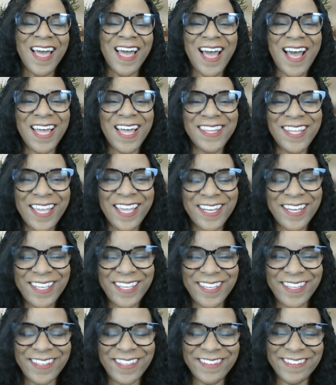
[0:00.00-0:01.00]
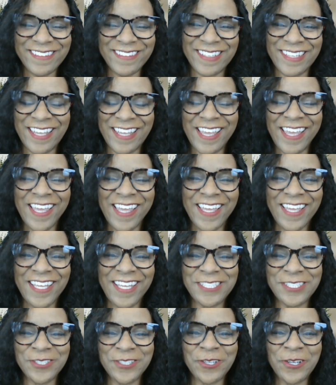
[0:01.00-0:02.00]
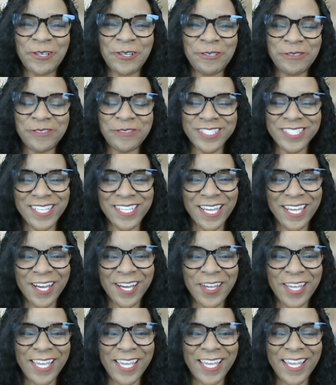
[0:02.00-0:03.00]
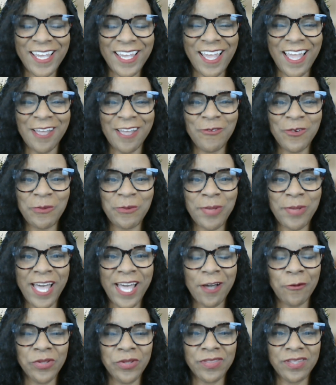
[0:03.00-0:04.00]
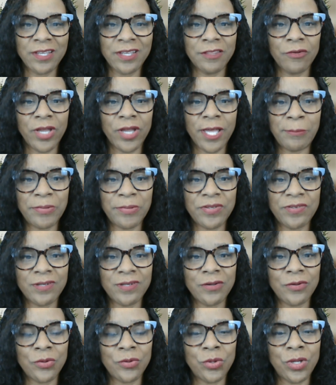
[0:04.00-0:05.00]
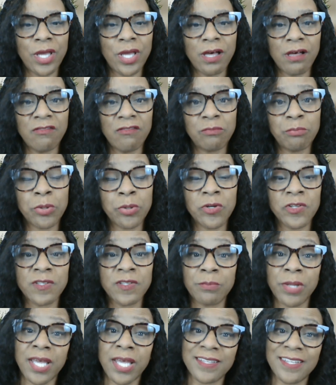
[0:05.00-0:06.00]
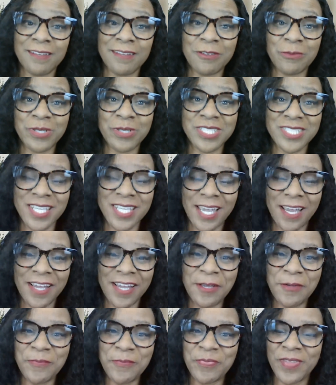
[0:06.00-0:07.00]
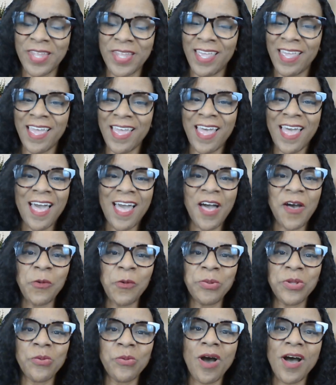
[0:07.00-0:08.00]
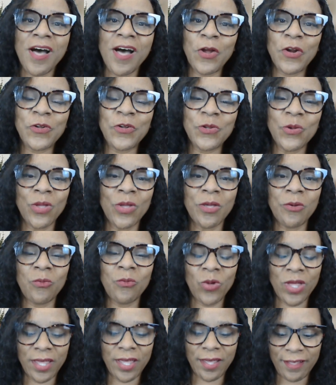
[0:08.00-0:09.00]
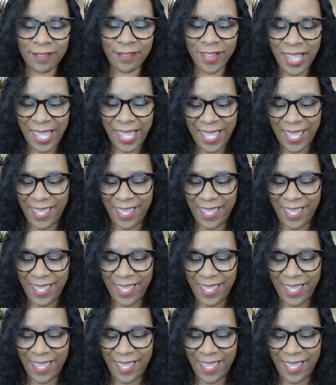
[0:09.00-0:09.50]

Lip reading: Hi, ladies. It's your host, Sherry, and we're back with another episode of Perspectives with Sherry. I hope you all are doing well.